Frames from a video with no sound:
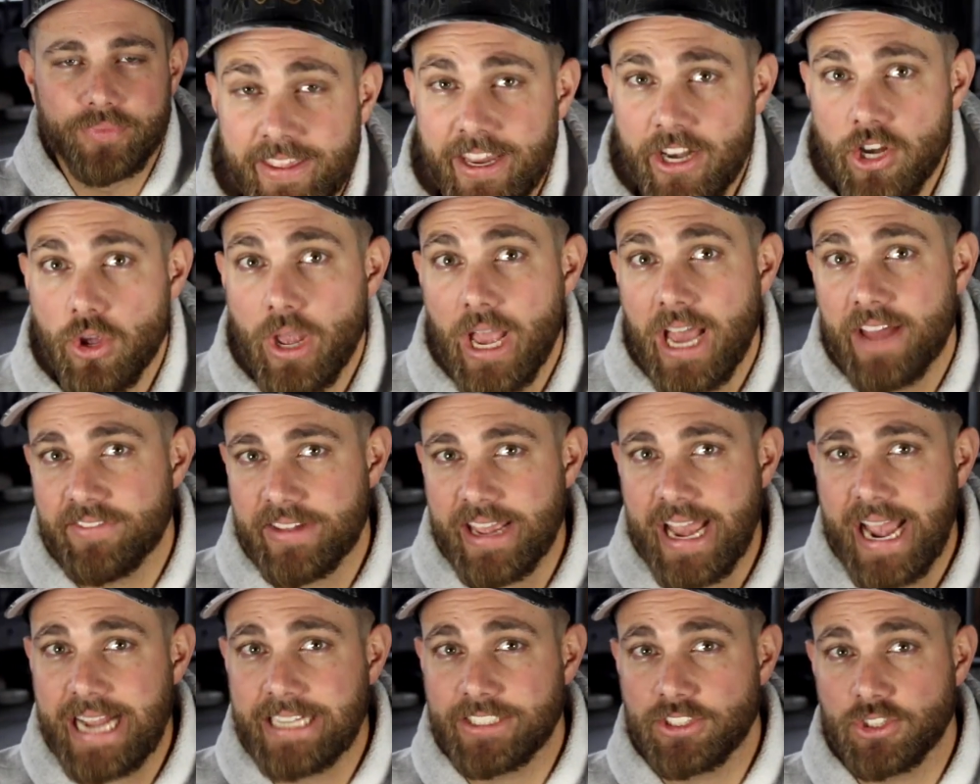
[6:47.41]
Then you have
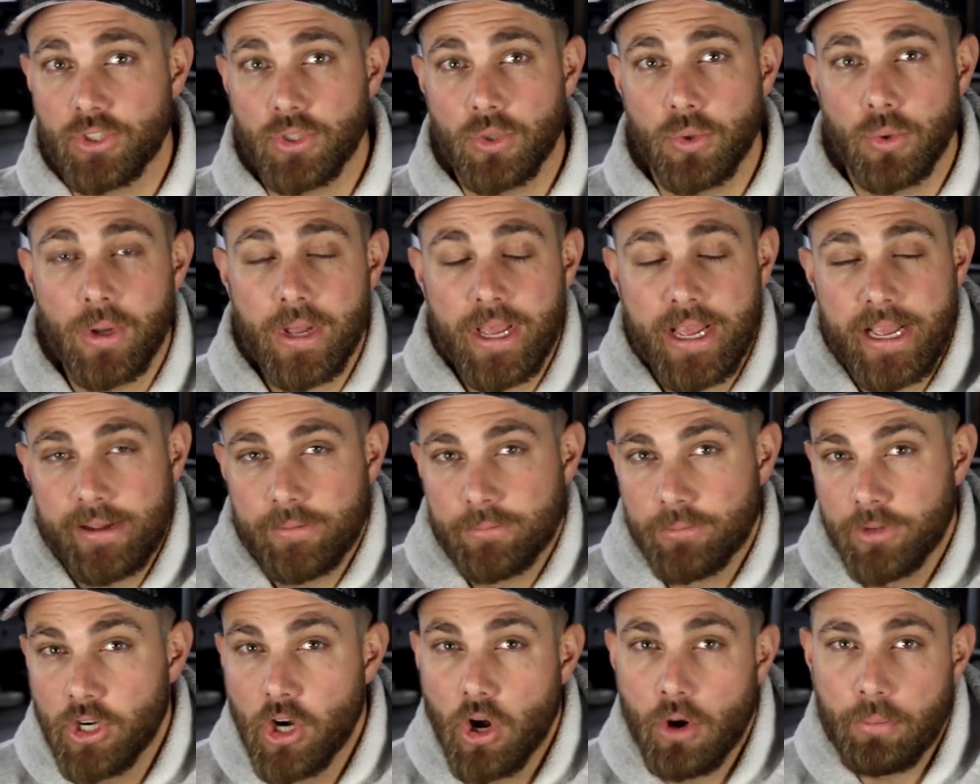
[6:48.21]
guys who,
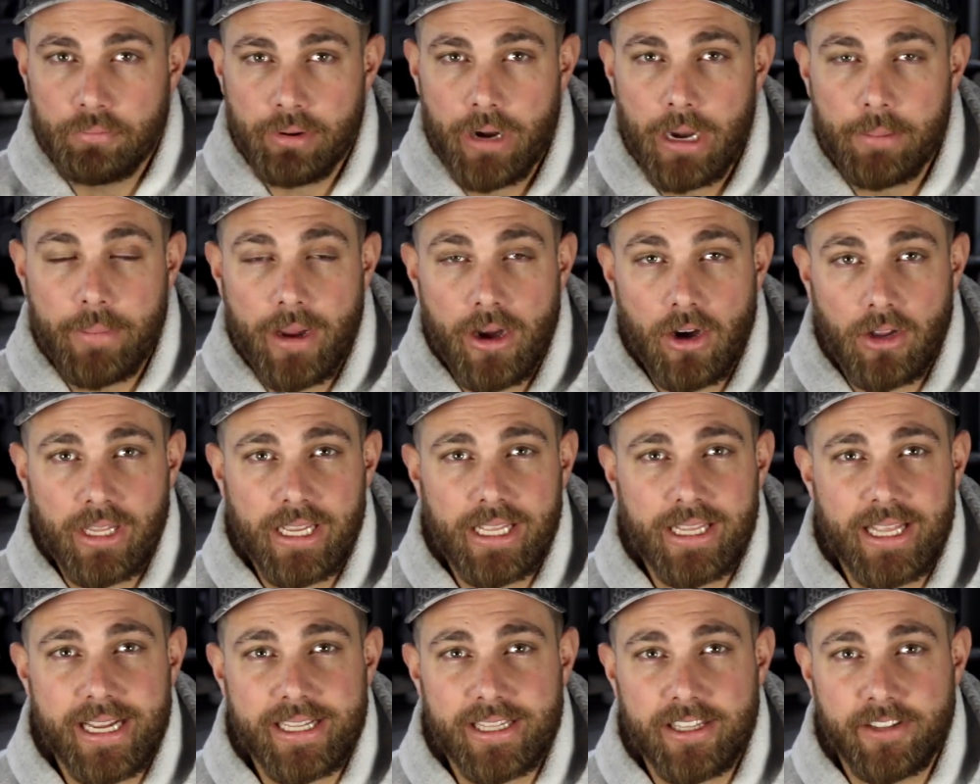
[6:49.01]
you know,
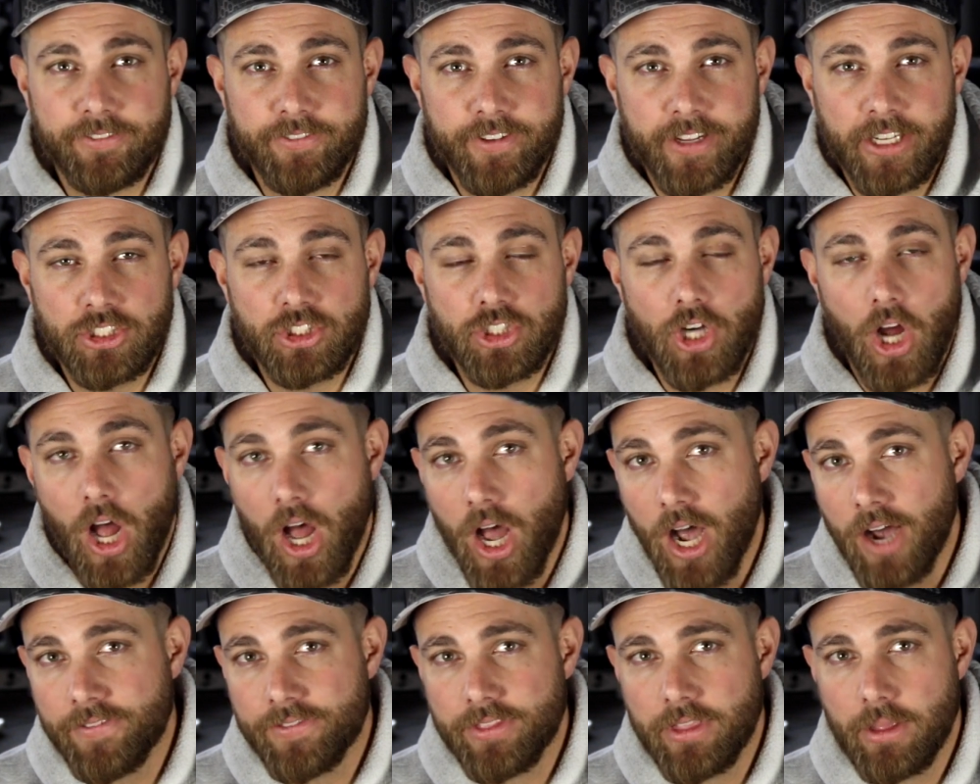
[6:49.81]
primarily like to fish
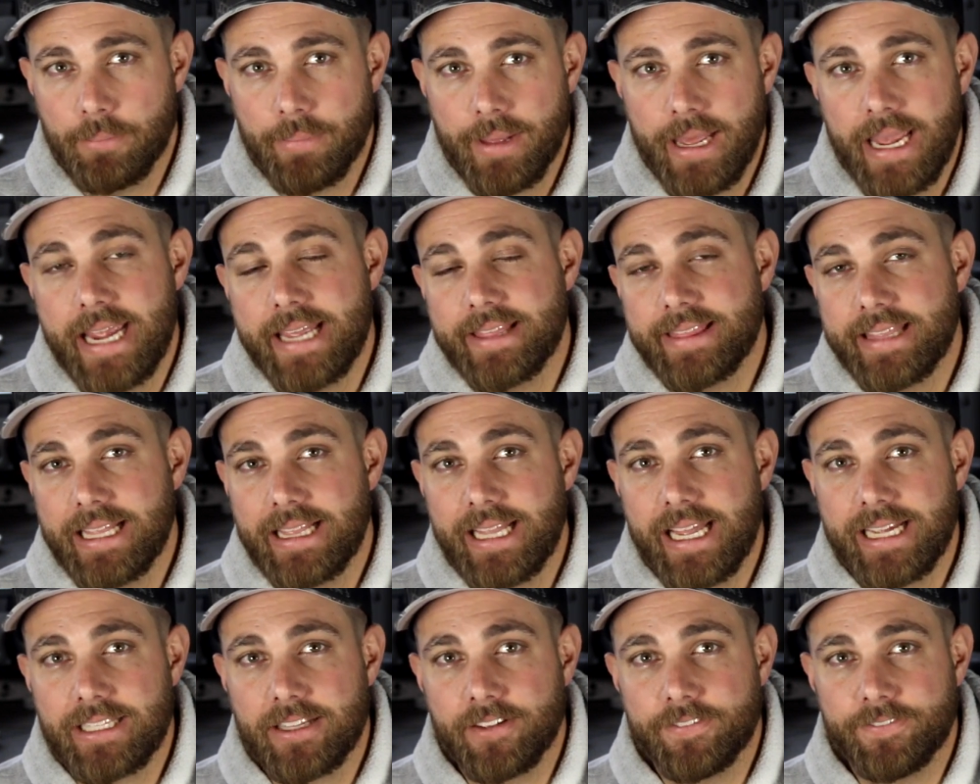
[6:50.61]
off the bank. They
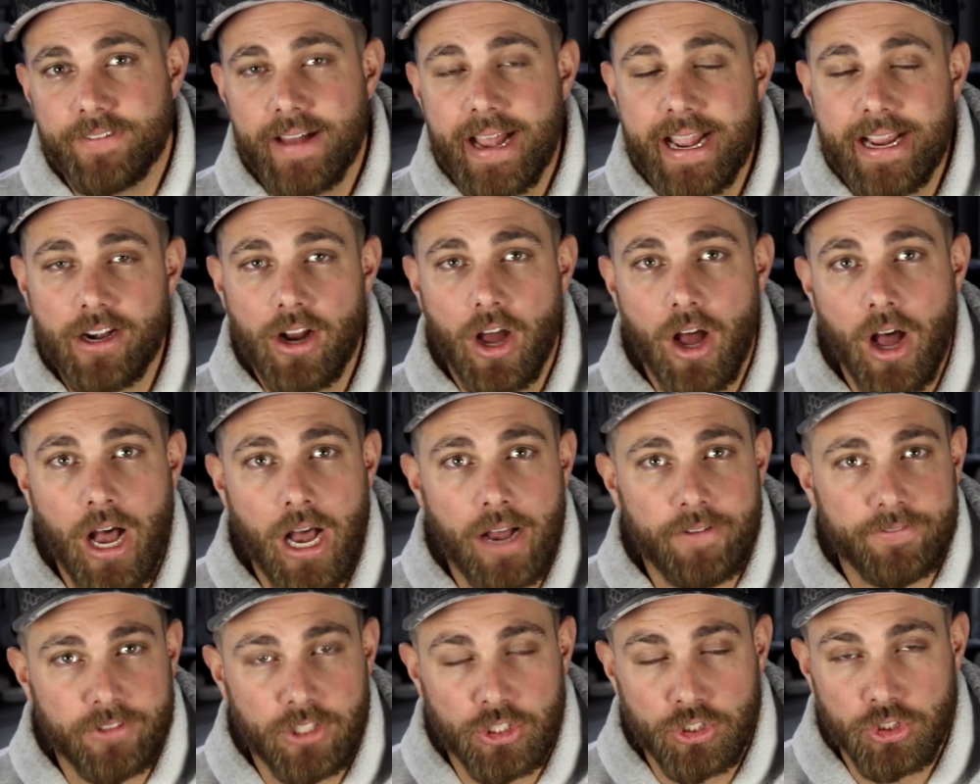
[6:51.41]
like to find
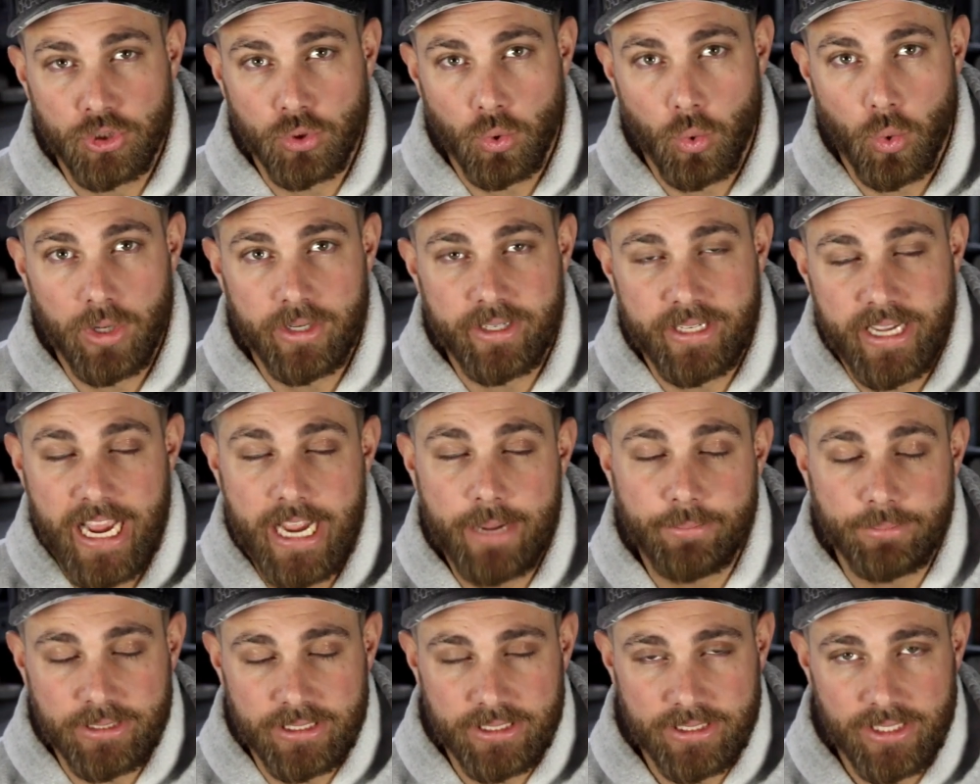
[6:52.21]
off the shore
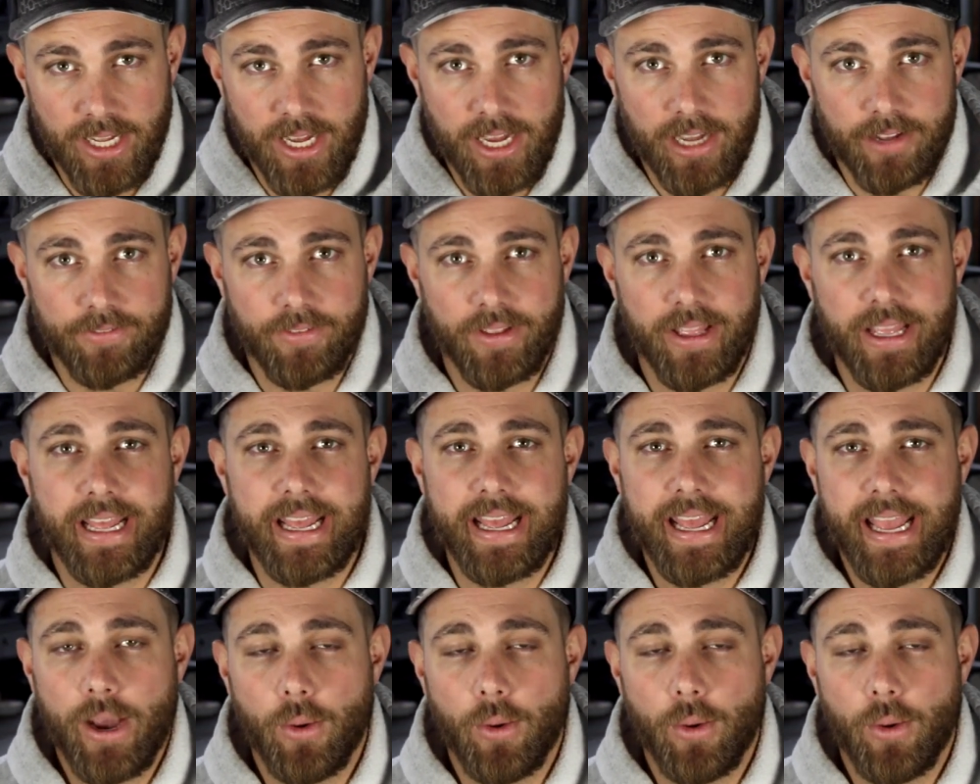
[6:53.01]
type stuff.